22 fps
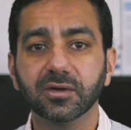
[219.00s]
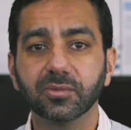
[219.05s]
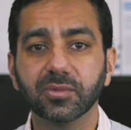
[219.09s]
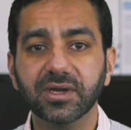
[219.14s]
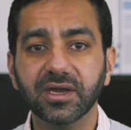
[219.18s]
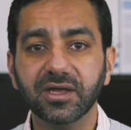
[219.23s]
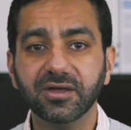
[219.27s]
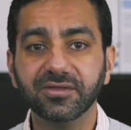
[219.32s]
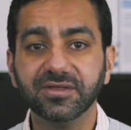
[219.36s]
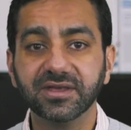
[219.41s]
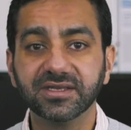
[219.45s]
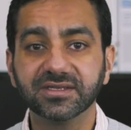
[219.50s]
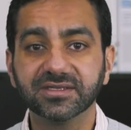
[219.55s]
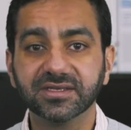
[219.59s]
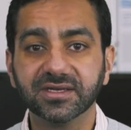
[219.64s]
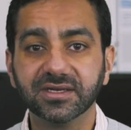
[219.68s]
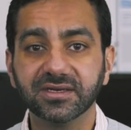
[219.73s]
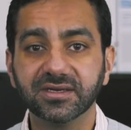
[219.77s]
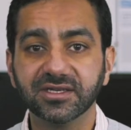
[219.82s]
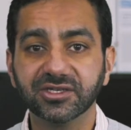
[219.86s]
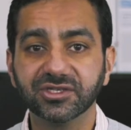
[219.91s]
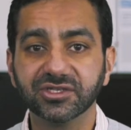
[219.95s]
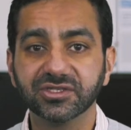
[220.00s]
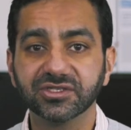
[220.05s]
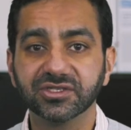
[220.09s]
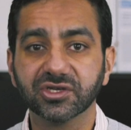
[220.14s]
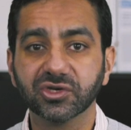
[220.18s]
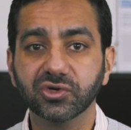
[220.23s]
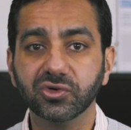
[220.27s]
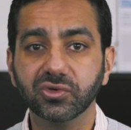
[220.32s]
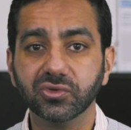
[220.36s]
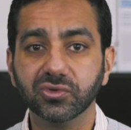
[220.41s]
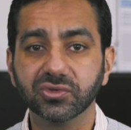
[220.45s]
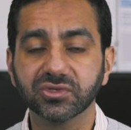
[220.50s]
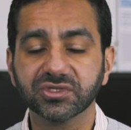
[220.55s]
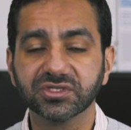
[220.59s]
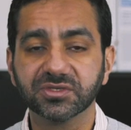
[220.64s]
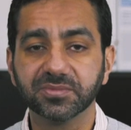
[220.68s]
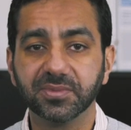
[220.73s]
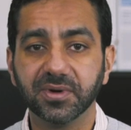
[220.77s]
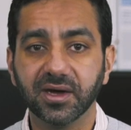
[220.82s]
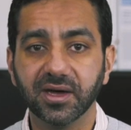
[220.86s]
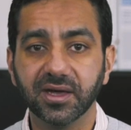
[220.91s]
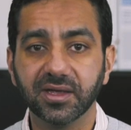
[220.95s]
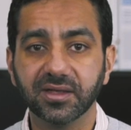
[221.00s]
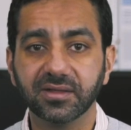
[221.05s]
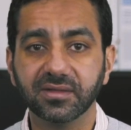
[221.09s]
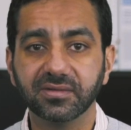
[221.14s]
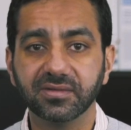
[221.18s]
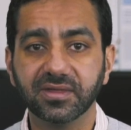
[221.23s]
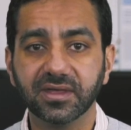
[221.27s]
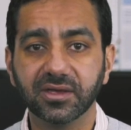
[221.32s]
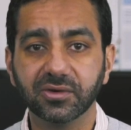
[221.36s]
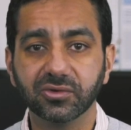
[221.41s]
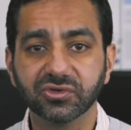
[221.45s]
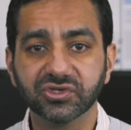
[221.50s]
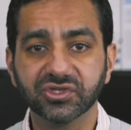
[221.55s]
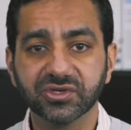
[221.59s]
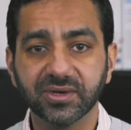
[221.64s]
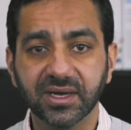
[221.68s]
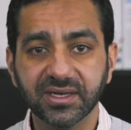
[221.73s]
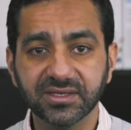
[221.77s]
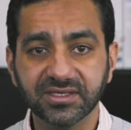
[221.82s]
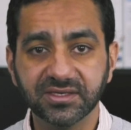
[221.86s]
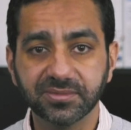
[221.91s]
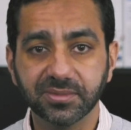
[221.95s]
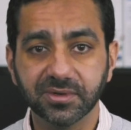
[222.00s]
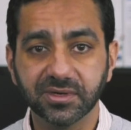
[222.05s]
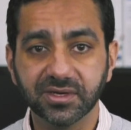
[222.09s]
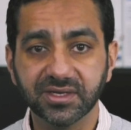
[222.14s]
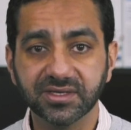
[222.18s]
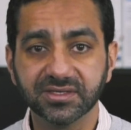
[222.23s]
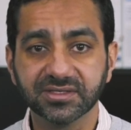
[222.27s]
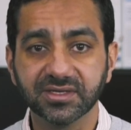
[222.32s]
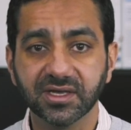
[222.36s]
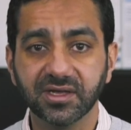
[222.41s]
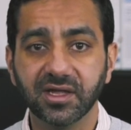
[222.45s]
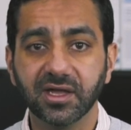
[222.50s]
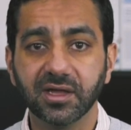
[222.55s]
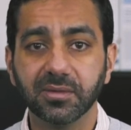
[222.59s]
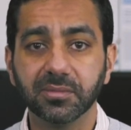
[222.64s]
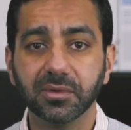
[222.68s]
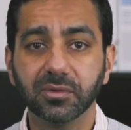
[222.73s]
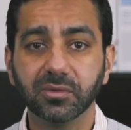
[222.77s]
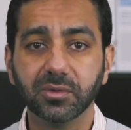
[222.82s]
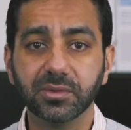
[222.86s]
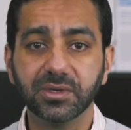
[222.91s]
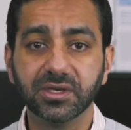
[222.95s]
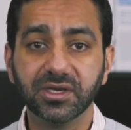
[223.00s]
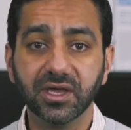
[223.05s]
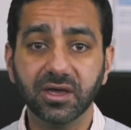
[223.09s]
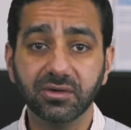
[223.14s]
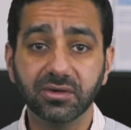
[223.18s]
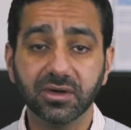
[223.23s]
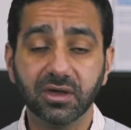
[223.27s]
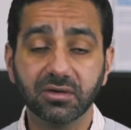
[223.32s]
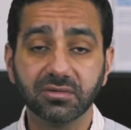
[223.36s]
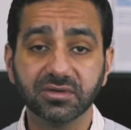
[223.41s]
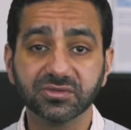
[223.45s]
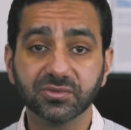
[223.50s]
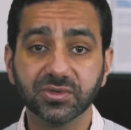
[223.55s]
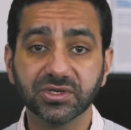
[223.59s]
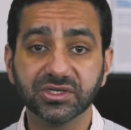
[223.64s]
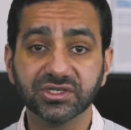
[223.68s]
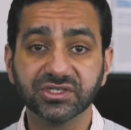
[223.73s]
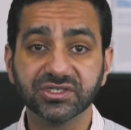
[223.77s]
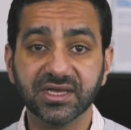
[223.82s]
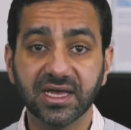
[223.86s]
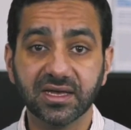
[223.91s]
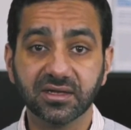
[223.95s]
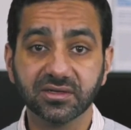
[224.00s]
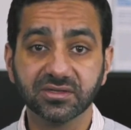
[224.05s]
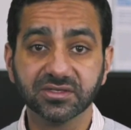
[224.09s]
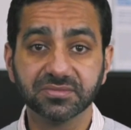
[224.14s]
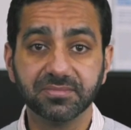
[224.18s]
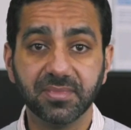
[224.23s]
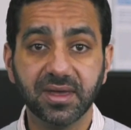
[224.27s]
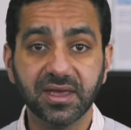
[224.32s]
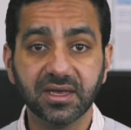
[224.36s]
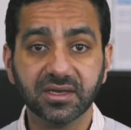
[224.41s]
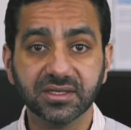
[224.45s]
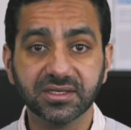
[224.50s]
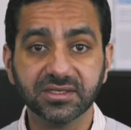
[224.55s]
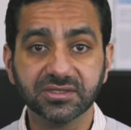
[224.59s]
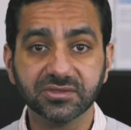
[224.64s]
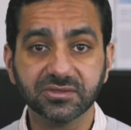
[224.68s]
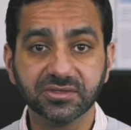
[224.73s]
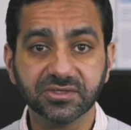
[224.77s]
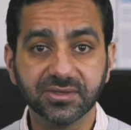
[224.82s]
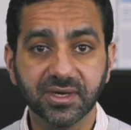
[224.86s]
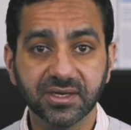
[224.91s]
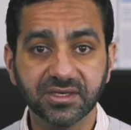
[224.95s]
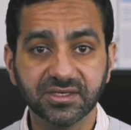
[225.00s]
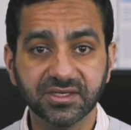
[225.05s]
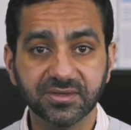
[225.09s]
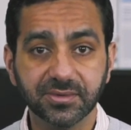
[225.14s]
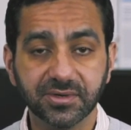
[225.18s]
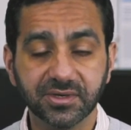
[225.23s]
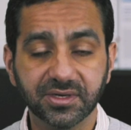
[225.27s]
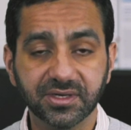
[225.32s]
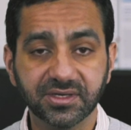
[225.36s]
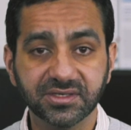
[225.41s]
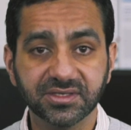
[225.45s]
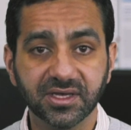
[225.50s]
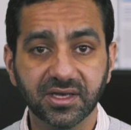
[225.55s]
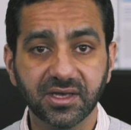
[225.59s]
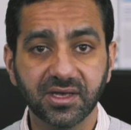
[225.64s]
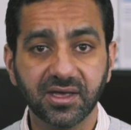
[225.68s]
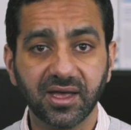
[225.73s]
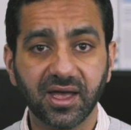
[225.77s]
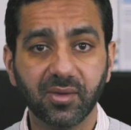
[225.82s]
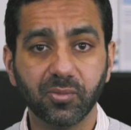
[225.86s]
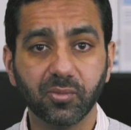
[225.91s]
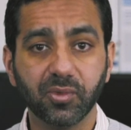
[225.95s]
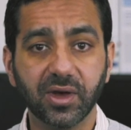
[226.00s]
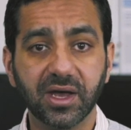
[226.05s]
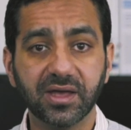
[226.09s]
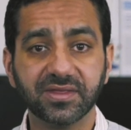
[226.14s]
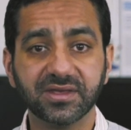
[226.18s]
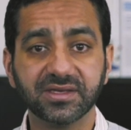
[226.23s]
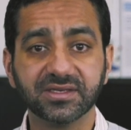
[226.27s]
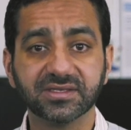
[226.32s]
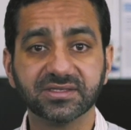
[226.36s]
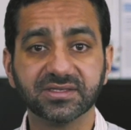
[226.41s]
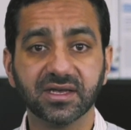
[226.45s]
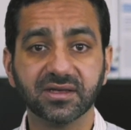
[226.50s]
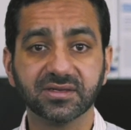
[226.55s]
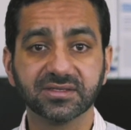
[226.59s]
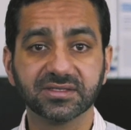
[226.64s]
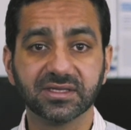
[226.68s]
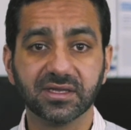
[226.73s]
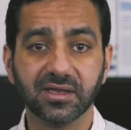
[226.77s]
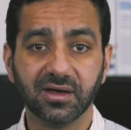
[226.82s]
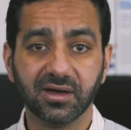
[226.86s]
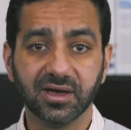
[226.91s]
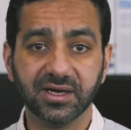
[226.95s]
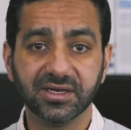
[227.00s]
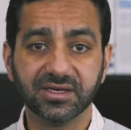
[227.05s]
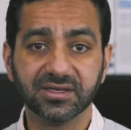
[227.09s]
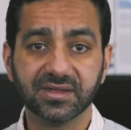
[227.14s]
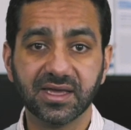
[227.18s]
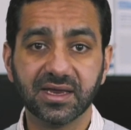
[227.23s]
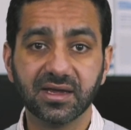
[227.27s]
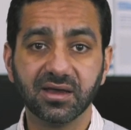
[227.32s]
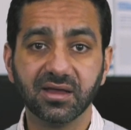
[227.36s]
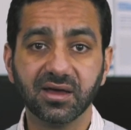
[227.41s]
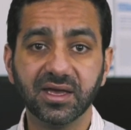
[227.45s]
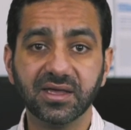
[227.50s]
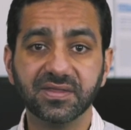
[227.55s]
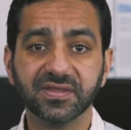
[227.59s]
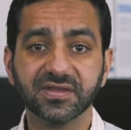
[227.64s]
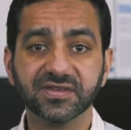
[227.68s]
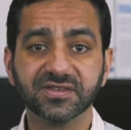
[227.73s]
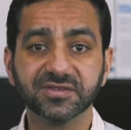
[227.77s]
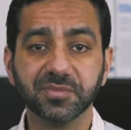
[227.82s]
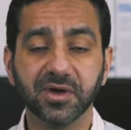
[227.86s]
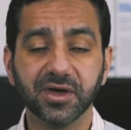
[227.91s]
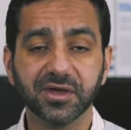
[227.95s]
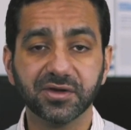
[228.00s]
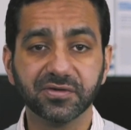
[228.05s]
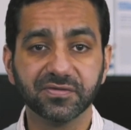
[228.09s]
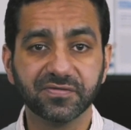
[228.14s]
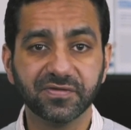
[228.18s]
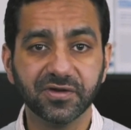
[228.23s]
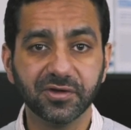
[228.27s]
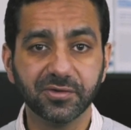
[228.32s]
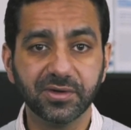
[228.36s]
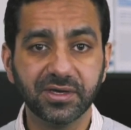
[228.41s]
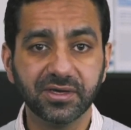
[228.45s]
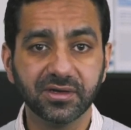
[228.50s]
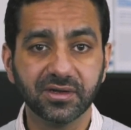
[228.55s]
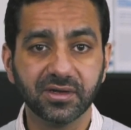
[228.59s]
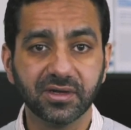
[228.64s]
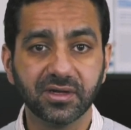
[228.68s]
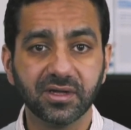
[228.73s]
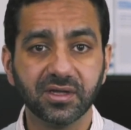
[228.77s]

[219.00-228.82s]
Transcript: We know these conditions are caused by the autoantibodies, but what we don't know is which cells make these autoantibodies and where these cells lie. Do they lie in the spinal fluid?